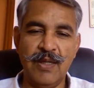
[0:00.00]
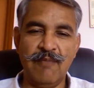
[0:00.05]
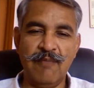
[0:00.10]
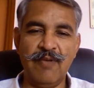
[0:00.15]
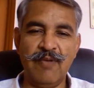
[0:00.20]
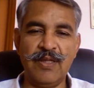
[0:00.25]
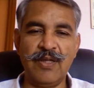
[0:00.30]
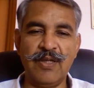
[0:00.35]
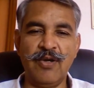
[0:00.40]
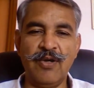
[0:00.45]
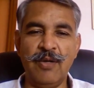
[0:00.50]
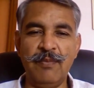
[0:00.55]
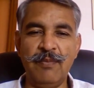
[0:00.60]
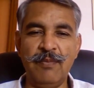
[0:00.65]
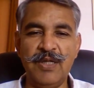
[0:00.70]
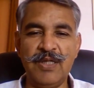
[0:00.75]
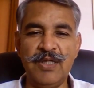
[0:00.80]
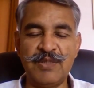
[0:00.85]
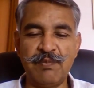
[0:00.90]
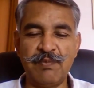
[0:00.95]
When the
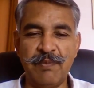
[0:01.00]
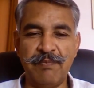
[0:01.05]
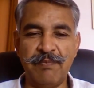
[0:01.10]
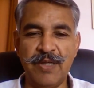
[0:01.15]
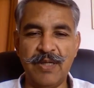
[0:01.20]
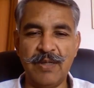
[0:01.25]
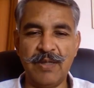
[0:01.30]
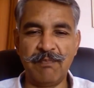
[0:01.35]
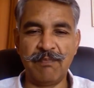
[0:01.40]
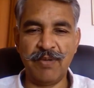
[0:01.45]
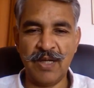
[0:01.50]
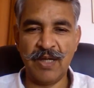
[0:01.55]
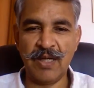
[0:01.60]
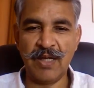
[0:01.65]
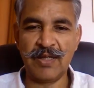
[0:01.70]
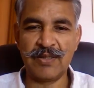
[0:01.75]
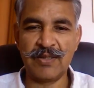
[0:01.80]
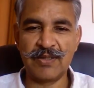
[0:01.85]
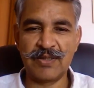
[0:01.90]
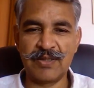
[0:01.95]
government is preparing
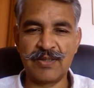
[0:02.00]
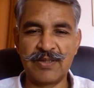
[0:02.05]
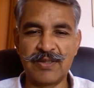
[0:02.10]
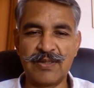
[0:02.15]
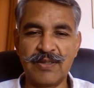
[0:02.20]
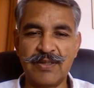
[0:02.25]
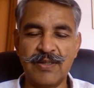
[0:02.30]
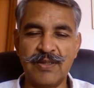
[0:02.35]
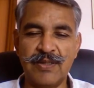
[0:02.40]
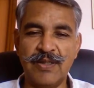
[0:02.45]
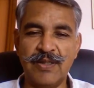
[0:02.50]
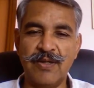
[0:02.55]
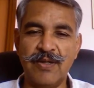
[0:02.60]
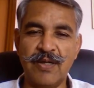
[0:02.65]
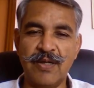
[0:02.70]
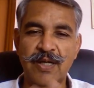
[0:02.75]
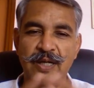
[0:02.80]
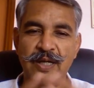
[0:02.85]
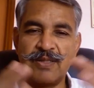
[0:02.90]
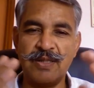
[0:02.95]
plans, the
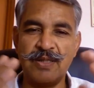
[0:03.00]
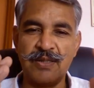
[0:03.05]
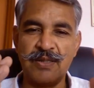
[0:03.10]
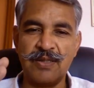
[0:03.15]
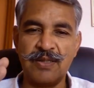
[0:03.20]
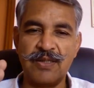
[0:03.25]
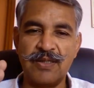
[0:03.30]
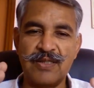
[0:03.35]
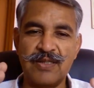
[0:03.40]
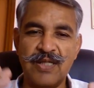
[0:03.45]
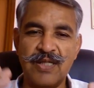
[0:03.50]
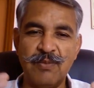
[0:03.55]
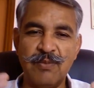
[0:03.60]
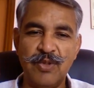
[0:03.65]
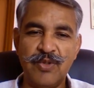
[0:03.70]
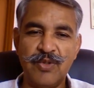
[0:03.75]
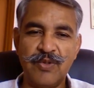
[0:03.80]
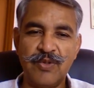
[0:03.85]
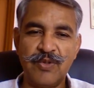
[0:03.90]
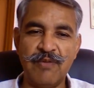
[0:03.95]
organized sector is
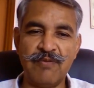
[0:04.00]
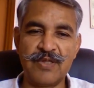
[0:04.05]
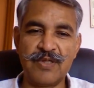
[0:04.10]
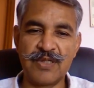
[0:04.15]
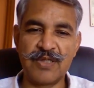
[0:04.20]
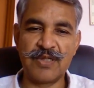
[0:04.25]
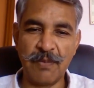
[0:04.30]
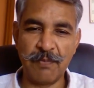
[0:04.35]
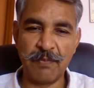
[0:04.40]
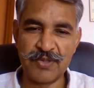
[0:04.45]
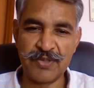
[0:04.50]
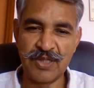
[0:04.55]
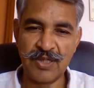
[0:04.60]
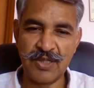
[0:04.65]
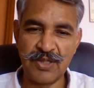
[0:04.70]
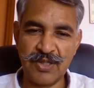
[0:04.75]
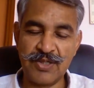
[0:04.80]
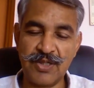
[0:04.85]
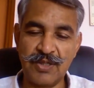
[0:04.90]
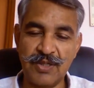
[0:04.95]
able to give its
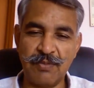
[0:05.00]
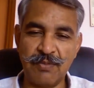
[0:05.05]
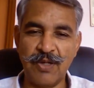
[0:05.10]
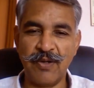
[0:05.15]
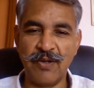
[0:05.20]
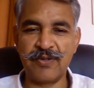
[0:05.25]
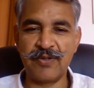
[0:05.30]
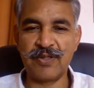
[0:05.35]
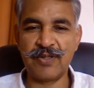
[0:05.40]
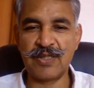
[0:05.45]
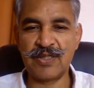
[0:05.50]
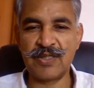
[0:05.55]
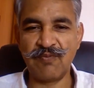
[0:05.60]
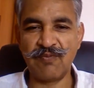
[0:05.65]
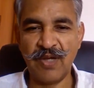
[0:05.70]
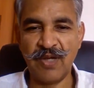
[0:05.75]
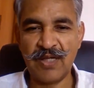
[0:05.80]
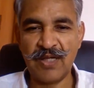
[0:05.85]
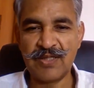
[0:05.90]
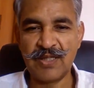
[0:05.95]
representation because it is
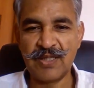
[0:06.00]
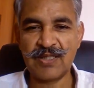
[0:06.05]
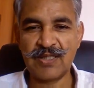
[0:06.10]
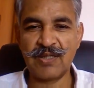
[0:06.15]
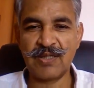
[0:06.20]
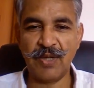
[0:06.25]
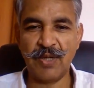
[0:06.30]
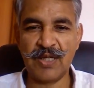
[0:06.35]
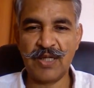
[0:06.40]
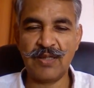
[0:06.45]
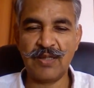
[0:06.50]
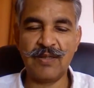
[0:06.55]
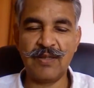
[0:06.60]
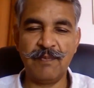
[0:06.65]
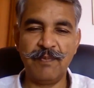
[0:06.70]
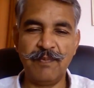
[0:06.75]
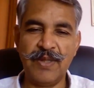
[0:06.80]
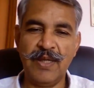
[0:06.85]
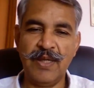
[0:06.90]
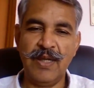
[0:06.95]
very systematic
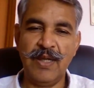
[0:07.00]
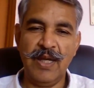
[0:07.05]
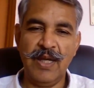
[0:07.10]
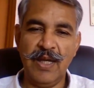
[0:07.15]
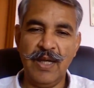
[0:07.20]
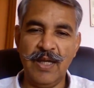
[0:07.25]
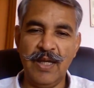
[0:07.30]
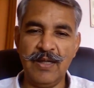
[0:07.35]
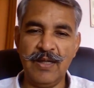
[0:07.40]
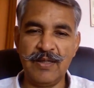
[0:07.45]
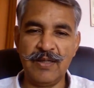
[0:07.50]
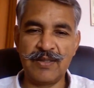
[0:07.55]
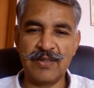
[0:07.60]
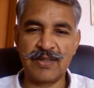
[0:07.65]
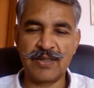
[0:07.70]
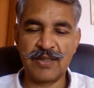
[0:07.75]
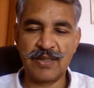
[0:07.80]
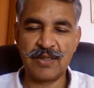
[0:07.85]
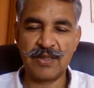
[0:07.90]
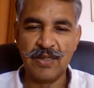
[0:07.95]
and it
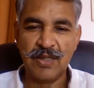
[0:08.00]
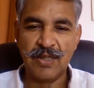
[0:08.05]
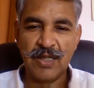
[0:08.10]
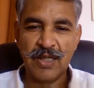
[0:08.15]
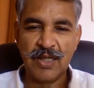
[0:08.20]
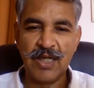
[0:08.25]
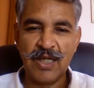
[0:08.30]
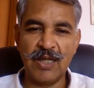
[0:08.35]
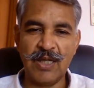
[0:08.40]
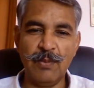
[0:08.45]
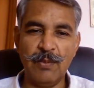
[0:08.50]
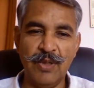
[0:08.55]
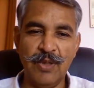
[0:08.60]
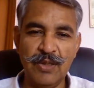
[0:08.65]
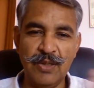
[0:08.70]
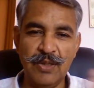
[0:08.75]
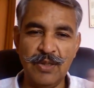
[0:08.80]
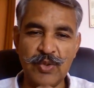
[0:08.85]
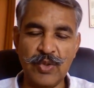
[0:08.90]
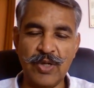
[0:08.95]
is
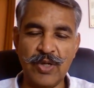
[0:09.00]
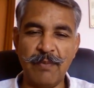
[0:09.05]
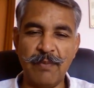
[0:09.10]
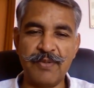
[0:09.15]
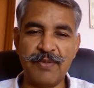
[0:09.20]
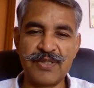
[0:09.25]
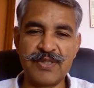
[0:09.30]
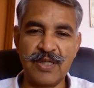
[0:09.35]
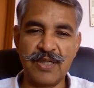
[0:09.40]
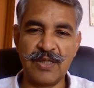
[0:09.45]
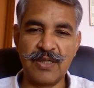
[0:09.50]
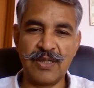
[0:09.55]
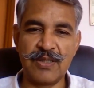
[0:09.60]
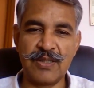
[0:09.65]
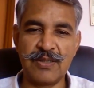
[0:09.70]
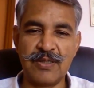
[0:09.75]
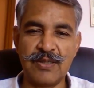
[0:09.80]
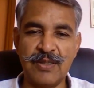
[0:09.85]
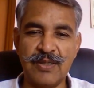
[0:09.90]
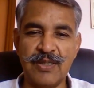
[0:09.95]
able to
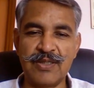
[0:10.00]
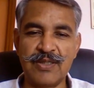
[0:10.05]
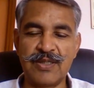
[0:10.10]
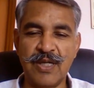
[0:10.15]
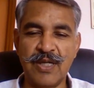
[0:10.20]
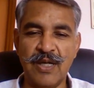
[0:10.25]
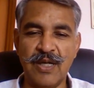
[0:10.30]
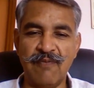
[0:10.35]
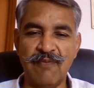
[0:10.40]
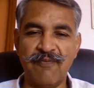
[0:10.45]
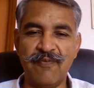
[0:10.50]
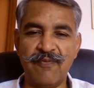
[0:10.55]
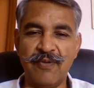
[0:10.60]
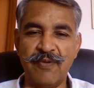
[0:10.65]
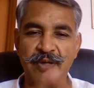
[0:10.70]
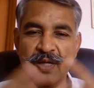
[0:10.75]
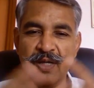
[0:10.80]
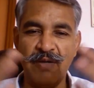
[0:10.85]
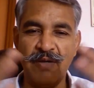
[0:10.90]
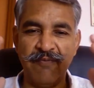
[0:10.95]
represent itself
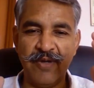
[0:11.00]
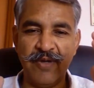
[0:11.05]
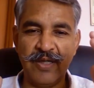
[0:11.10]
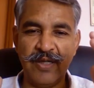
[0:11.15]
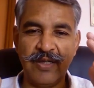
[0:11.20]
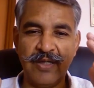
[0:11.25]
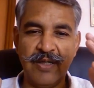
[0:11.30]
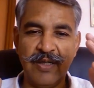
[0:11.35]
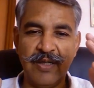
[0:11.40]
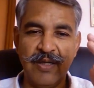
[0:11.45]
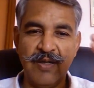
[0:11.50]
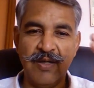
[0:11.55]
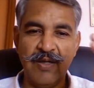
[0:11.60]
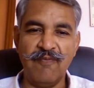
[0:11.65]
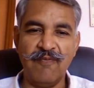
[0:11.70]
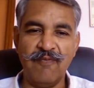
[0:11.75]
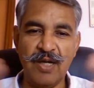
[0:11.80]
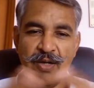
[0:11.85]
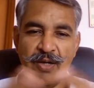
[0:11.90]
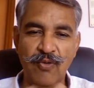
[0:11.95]
in a very
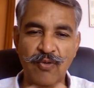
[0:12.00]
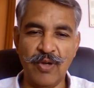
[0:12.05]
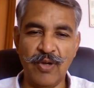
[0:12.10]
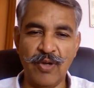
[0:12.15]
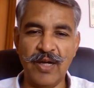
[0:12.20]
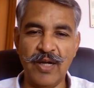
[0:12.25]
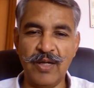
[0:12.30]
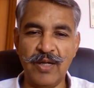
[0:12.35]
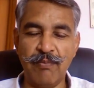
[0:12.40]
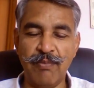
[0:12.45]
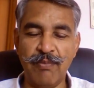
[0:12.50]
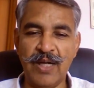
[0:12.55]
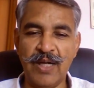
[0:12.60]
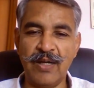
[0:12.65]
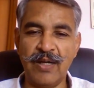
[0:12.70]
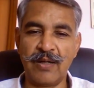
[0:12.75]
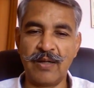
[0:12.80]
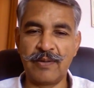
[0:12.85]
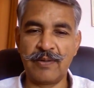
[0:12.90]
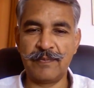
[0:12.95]
well coherent
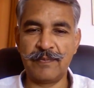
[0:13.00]
manner.